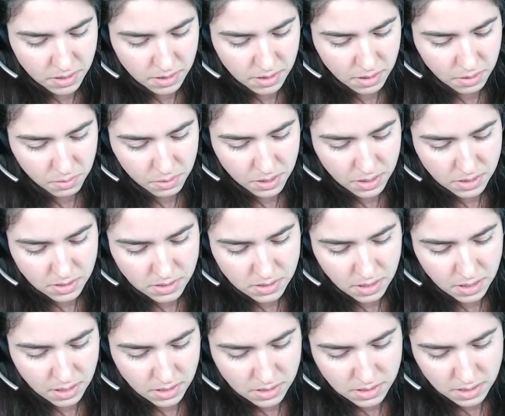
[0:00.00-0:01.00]
That way it's
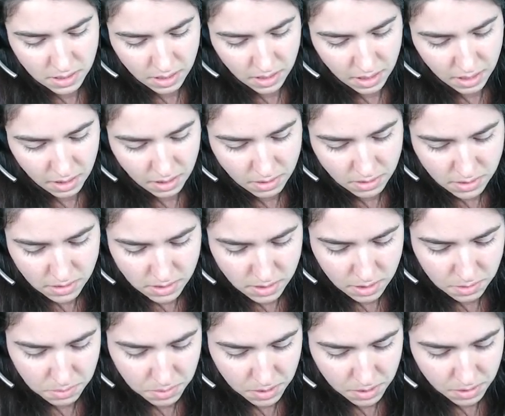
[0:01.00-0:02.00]
not sticking out the top
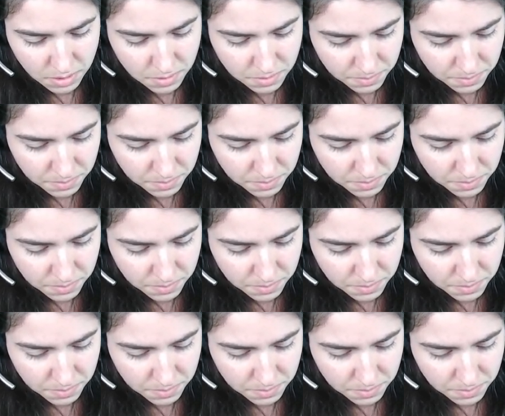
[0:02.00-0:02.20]
here.